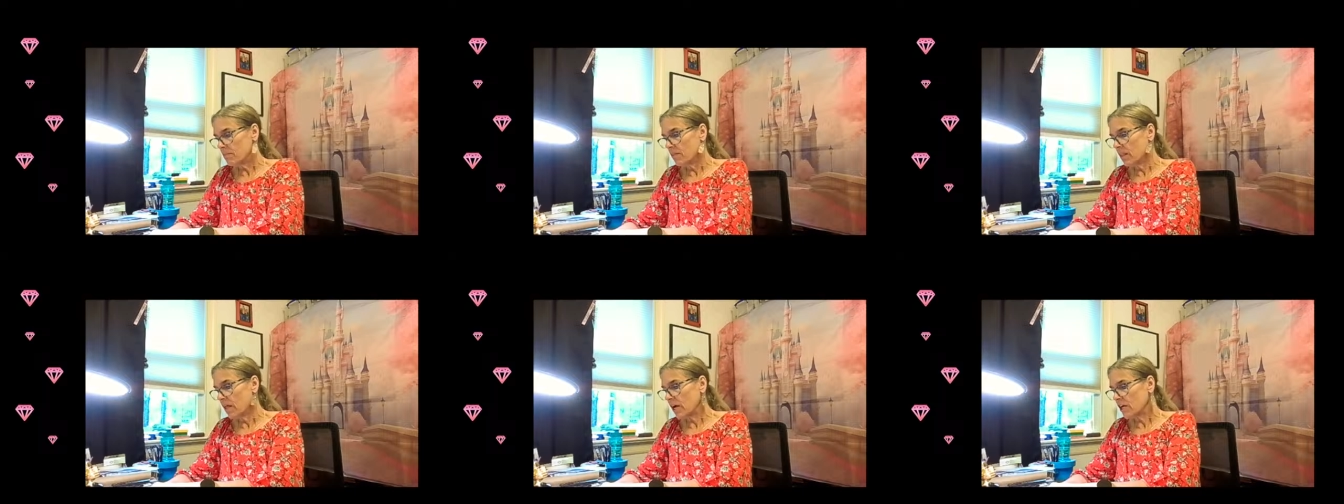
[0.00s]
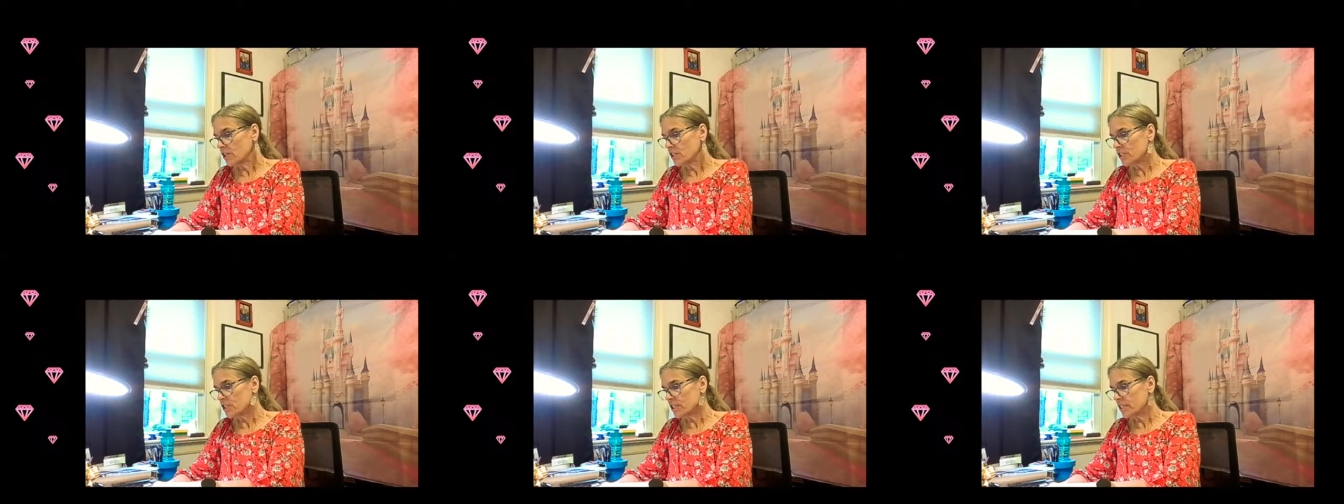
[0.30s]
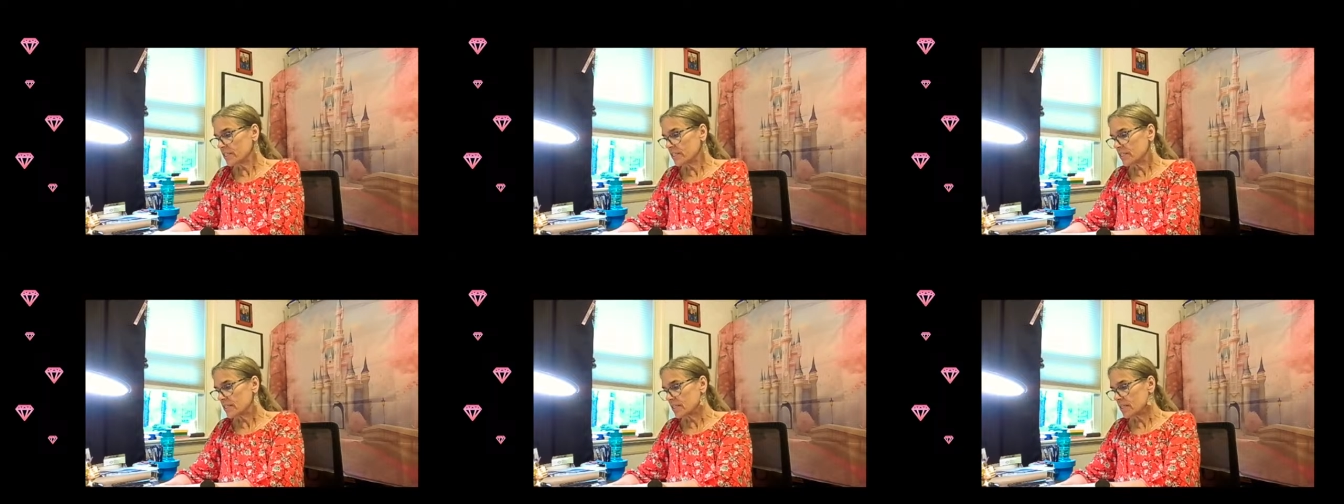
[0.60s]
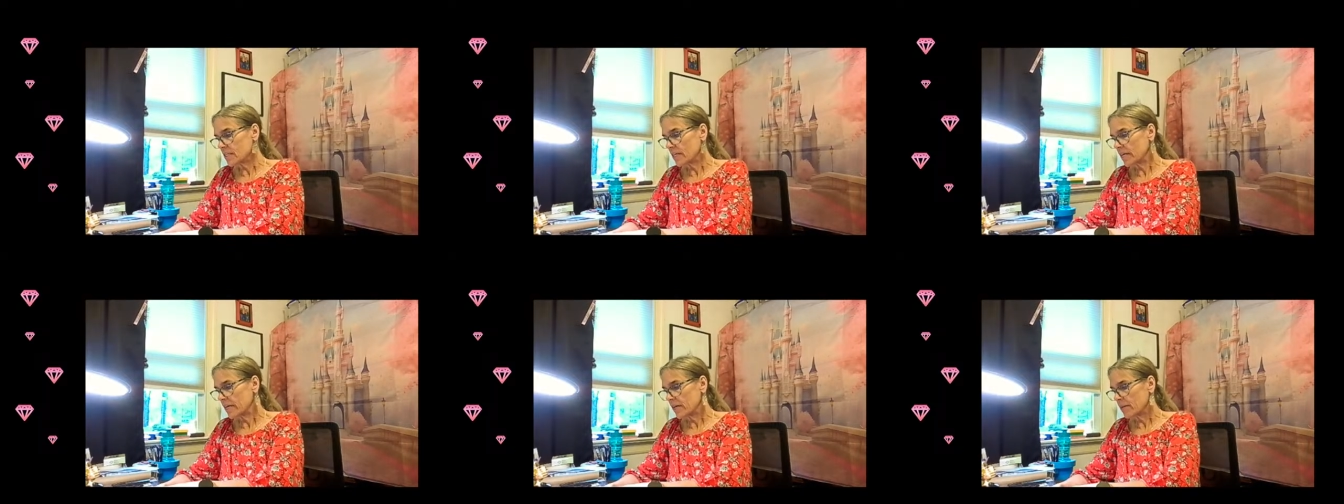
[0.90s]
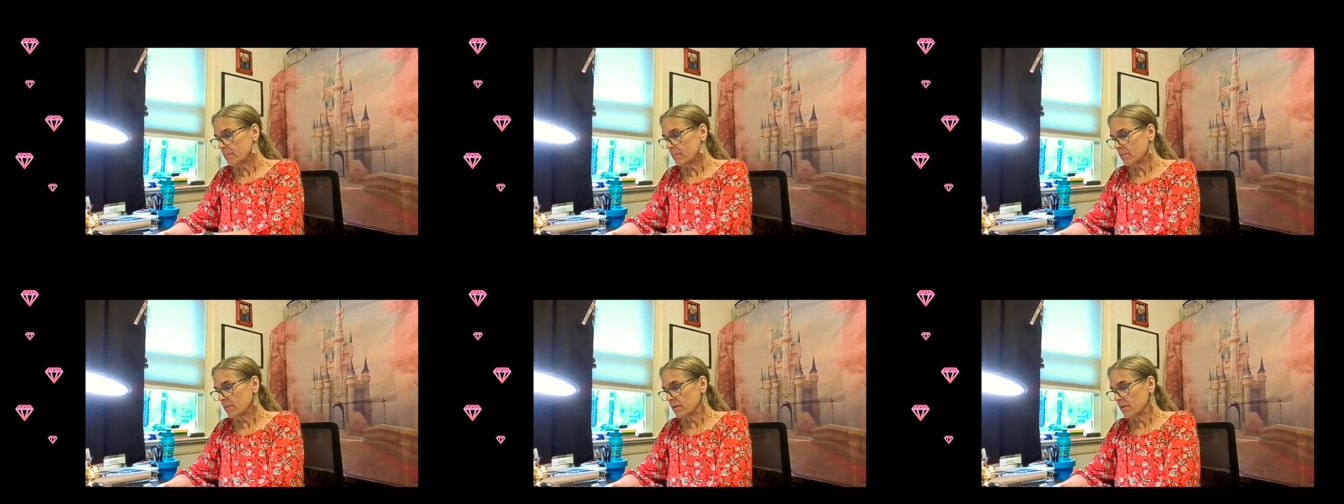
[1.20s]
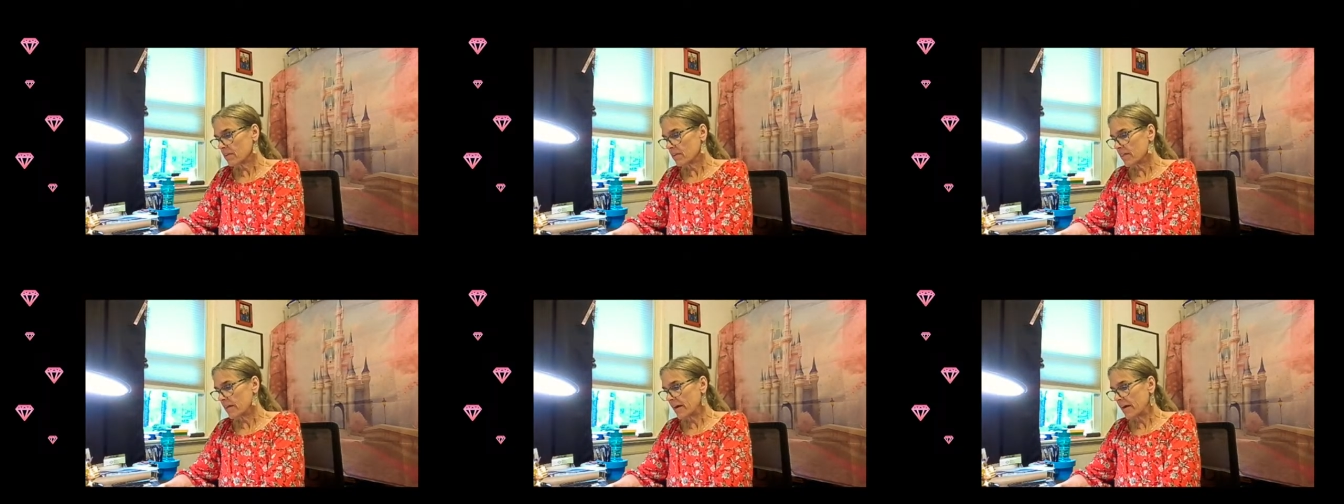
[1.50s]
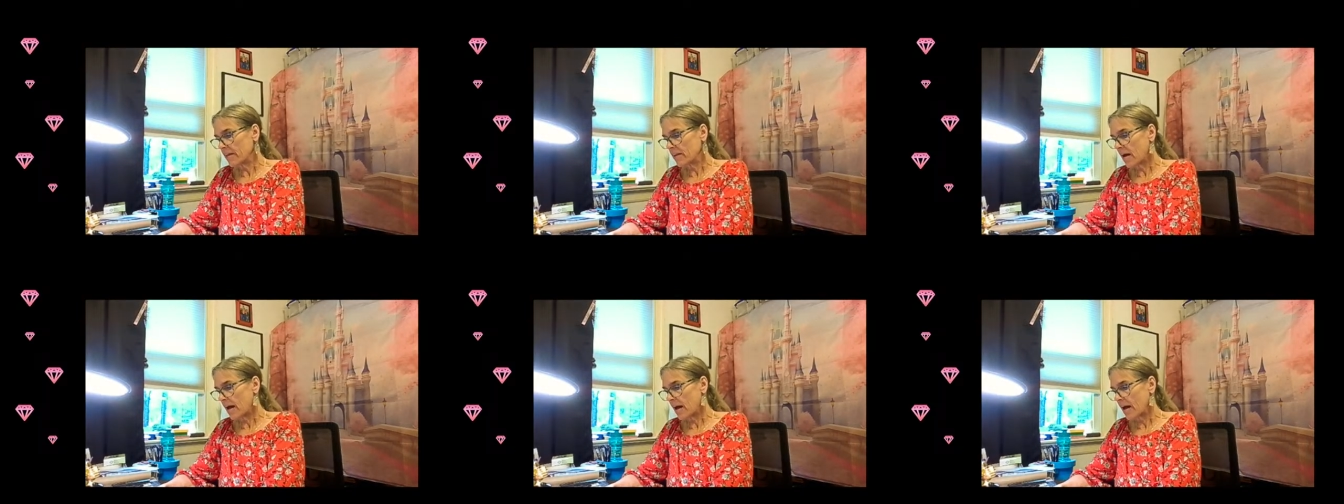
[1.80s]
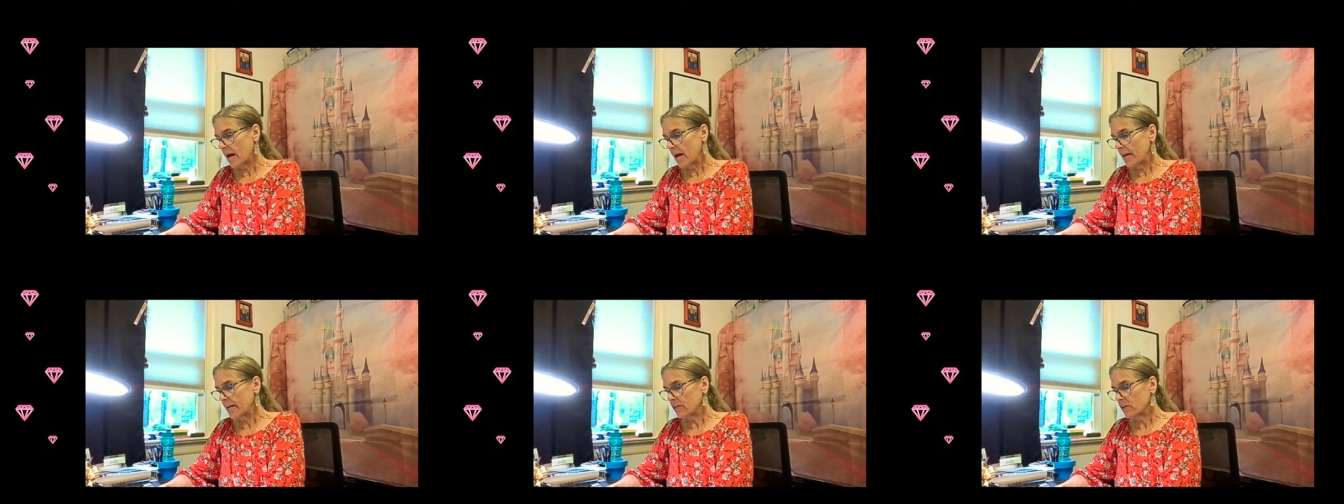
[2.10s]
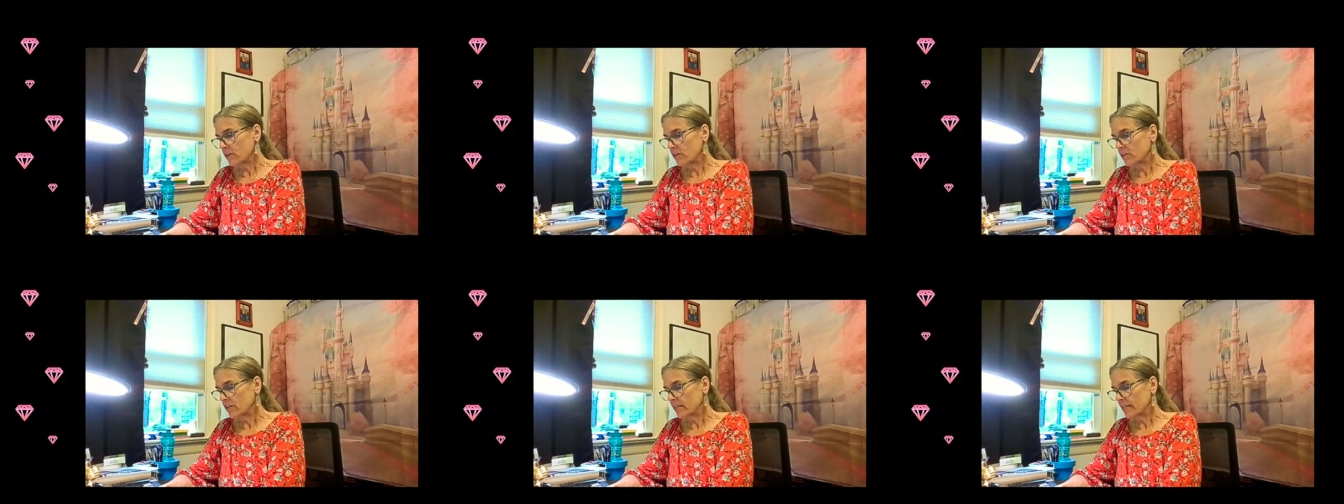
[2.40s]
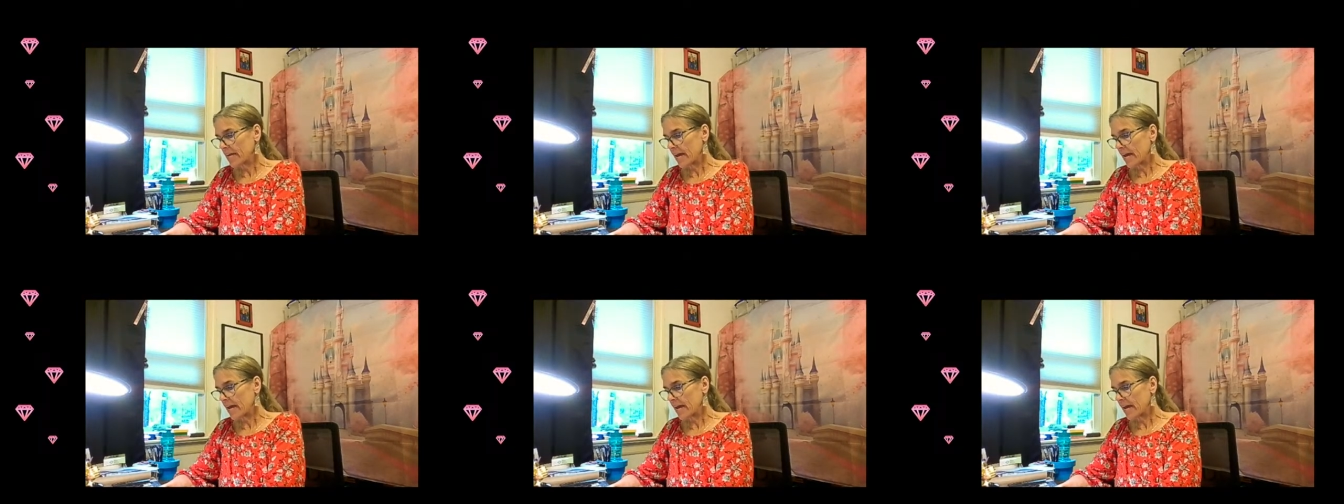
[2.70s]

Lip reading: largest tip that I could